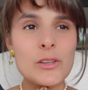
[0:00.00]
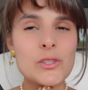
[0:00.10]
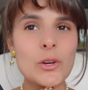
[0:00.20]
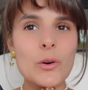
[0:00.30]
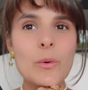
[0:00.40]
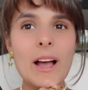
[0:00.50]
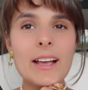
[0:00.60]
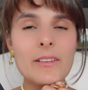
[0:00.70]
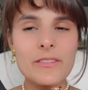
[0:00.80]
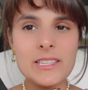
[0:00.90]
So
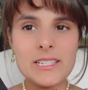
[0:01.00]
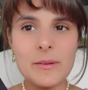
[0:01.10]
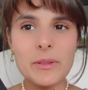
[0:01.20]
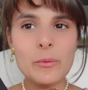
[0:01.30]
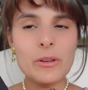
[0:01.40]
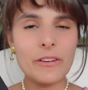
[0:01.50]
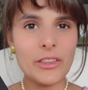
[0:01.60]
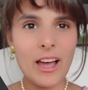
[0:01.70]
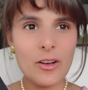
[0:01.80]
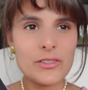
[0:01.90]
I convinced him, and then we
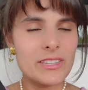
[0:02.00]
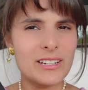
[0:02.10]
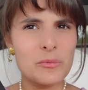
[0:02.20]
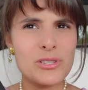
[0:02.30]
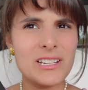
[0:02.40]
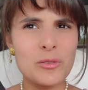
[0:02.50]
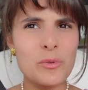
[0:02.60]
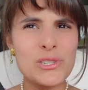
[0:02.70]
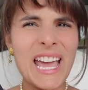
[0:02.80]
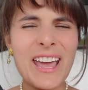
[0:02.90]
found the house, and then it was like the
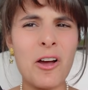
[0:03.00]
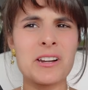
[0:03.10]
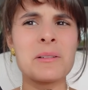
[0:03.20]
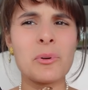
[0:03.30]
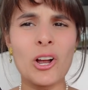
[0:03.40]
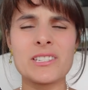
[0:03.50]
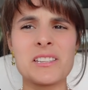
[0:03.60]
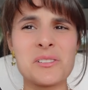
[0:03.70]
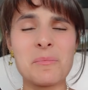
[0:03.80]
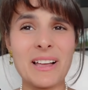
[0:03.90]
most chaotic
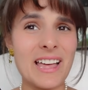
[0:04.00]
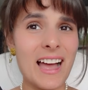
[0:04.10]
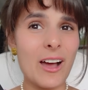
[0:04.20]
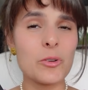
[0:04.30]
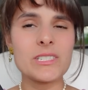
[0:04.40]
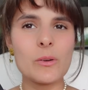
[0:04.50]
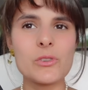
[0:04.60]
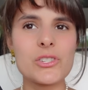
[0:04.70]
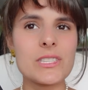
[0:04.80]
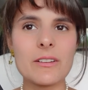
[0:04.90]
process to buy that house that
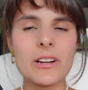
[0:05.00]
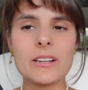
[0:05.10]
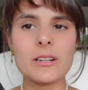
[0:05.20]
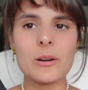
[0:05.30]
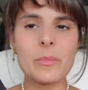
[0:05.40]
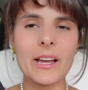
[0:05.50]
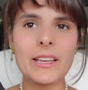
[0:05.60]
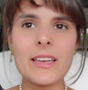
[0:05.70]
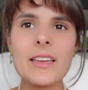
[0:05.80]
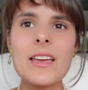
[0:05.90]
we just never ended up buying it.